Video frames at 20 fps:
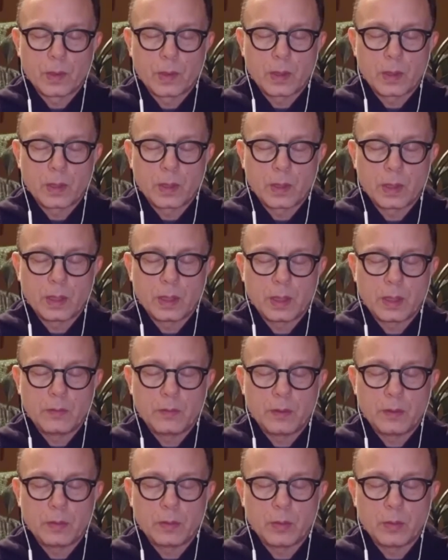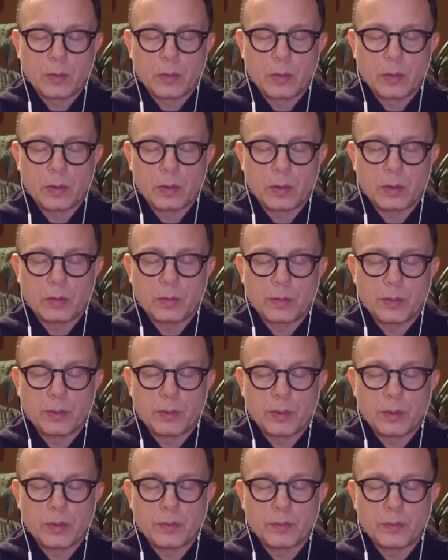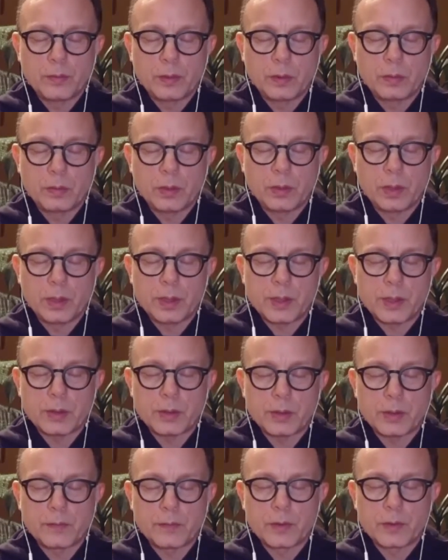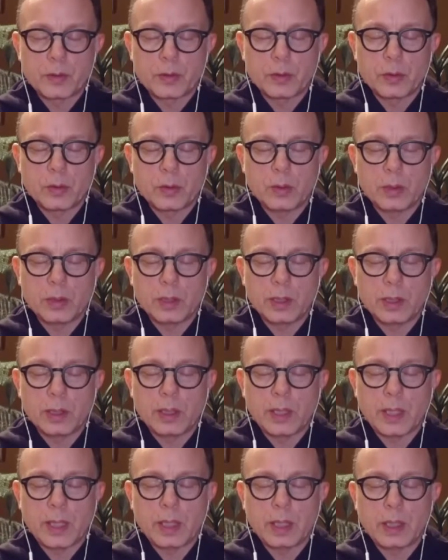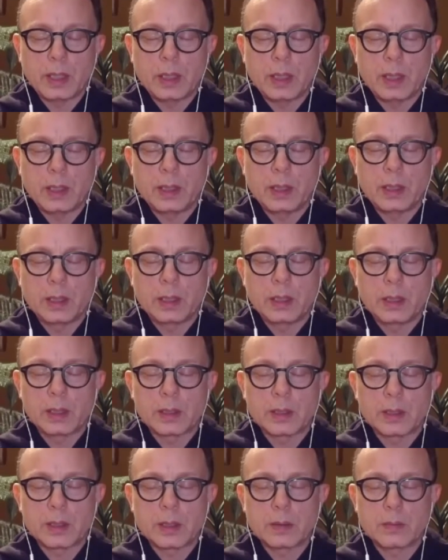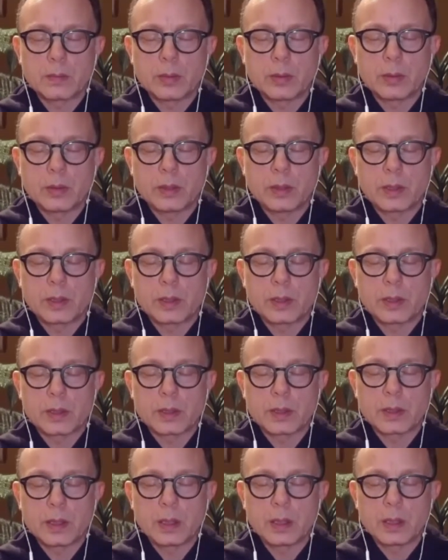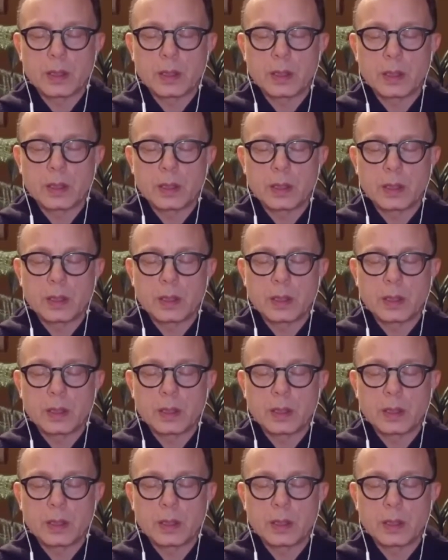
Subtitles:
and the even more beautiful pleasure of joy, that lightness and buoyancy,